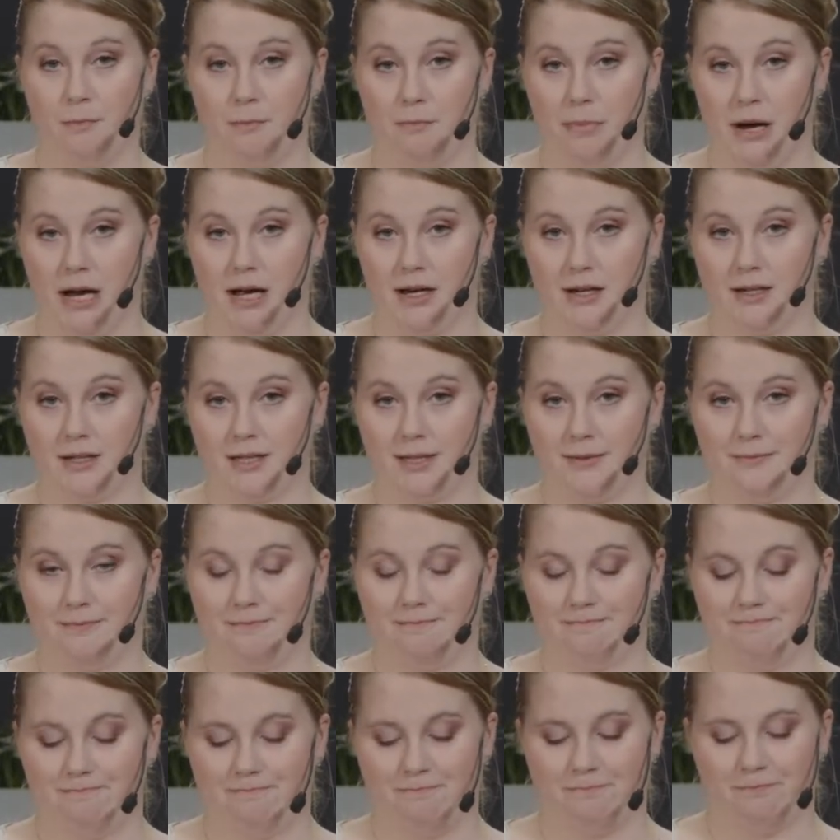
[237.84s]
But
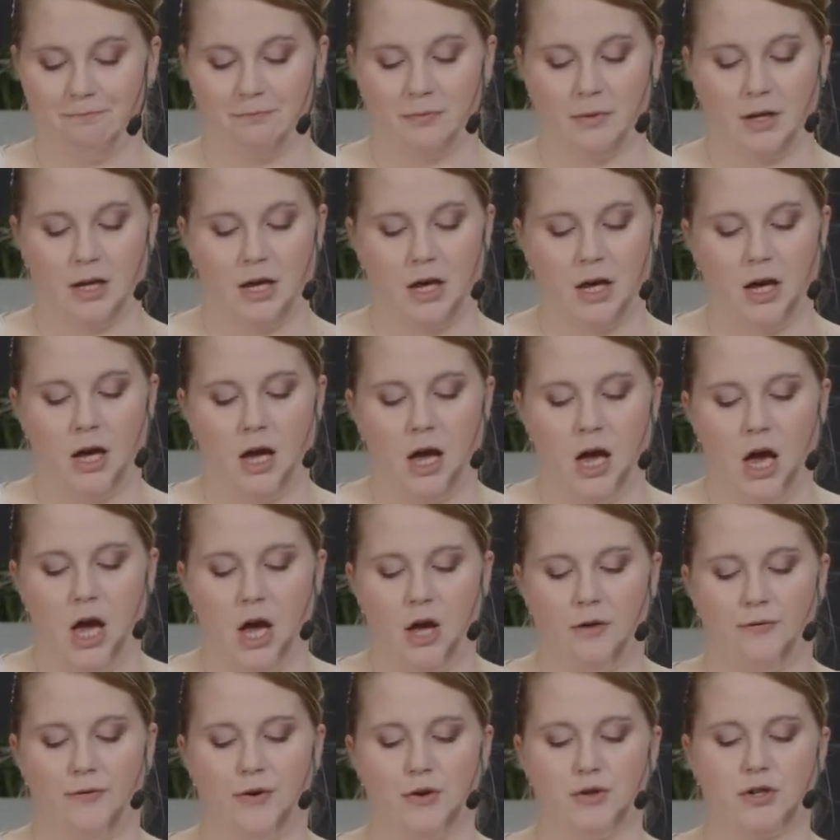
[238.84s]

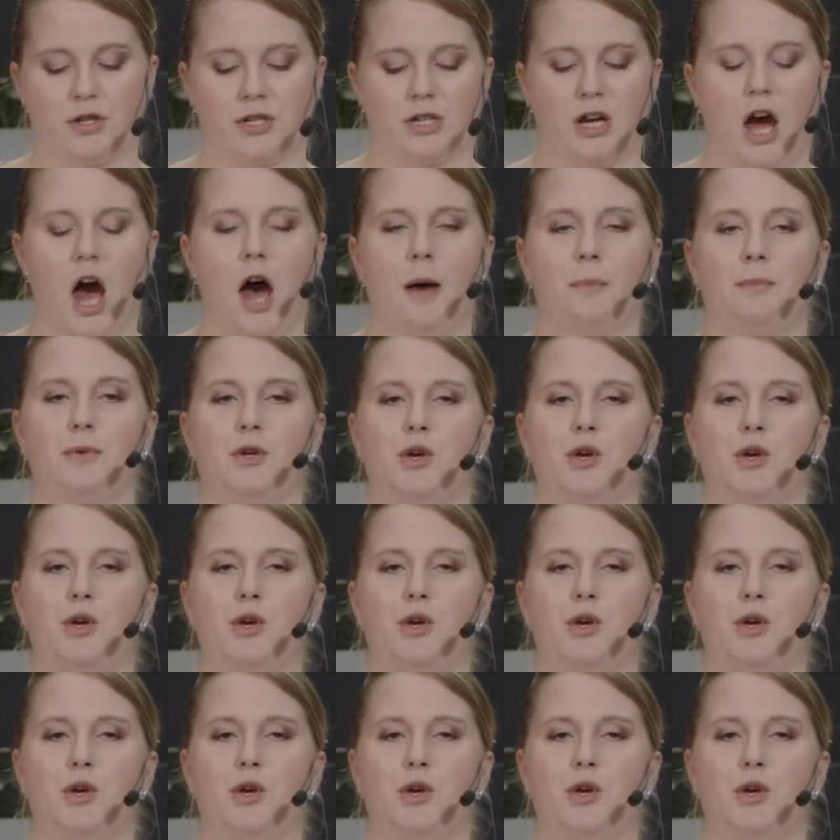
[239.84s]
if you stop